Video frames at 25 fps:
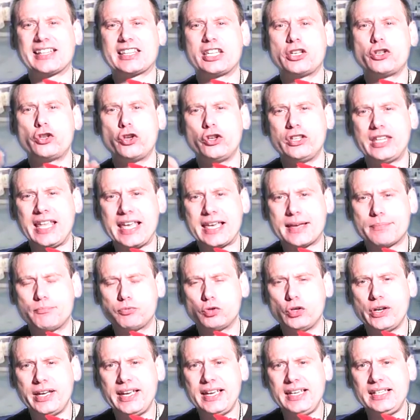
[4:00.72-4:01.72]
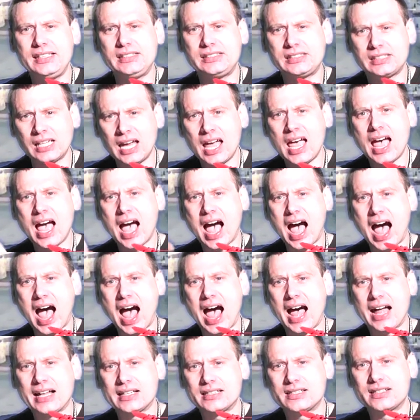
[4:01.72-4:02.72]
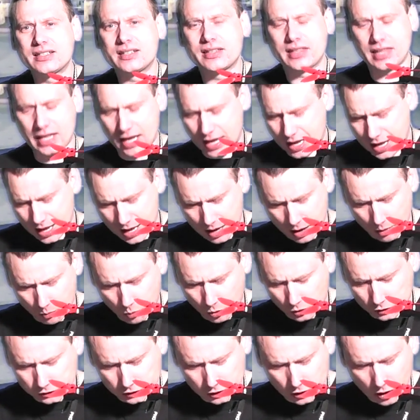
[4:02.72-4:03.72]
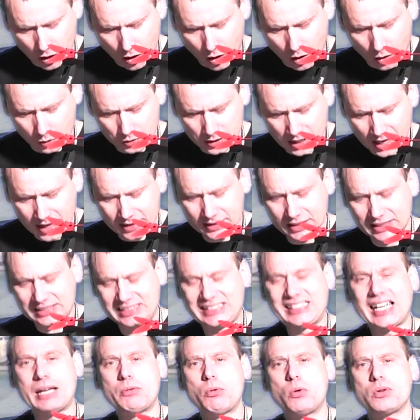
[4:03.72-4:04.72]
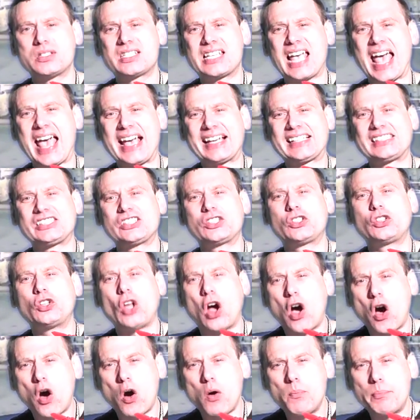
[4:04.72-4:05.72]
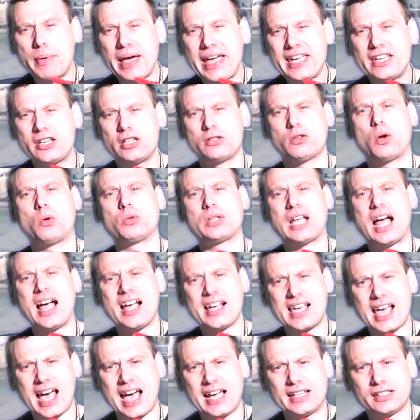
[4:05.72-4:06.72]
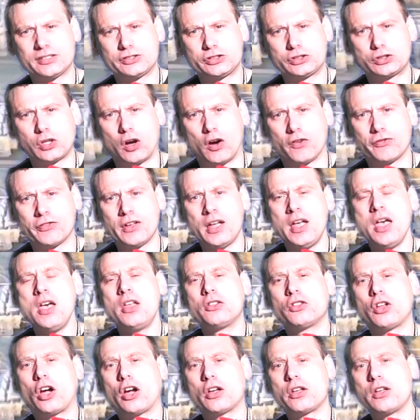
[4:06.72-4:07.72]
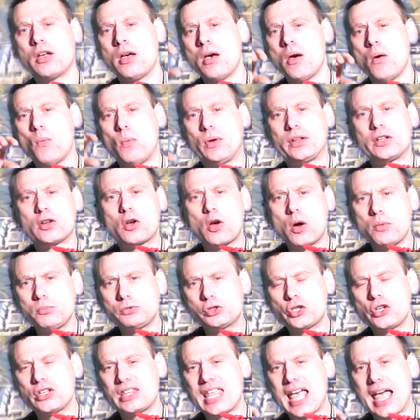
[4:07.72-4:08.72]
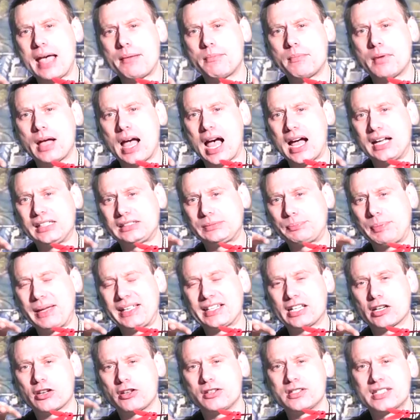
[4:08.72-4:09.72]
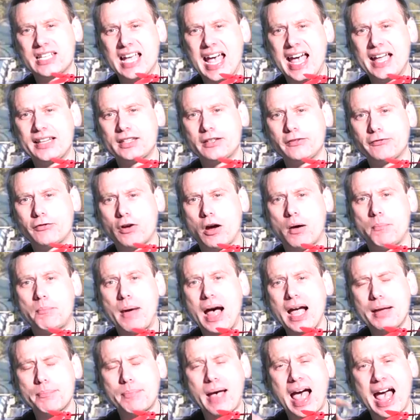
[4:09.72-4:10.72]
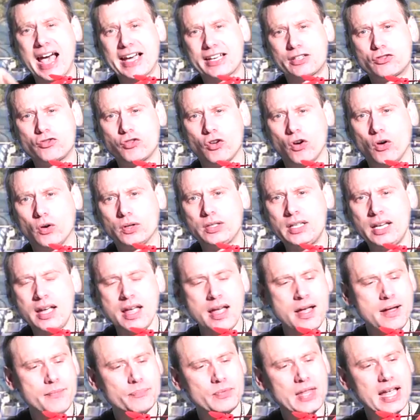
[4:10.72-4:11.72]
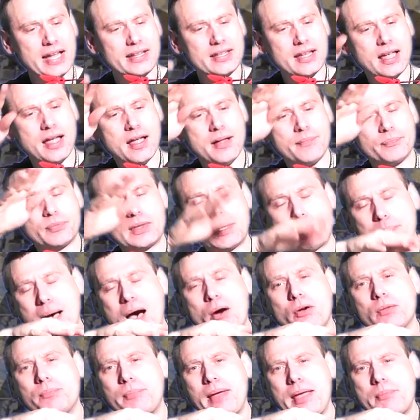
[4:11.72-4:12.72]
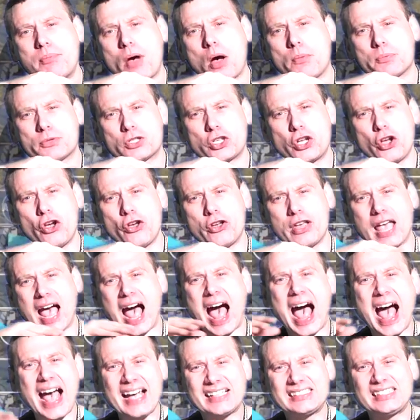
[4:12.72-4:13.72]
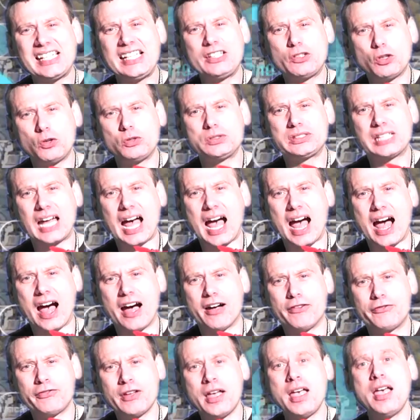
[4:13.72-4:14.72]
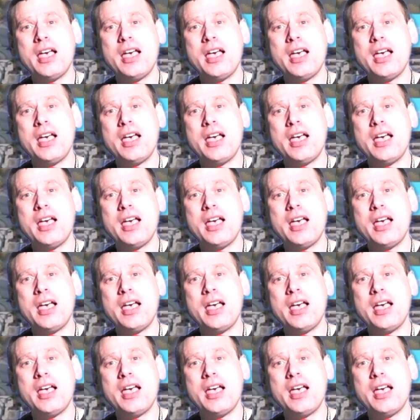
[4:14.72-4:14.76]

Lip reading: the Unique Breeze and the, what's it called, the Zero Text Derby, you know, that kind of stuff. Now, when it comes to them as being a contender for a backpack drone, then the Parrot Bebop 2 actually does have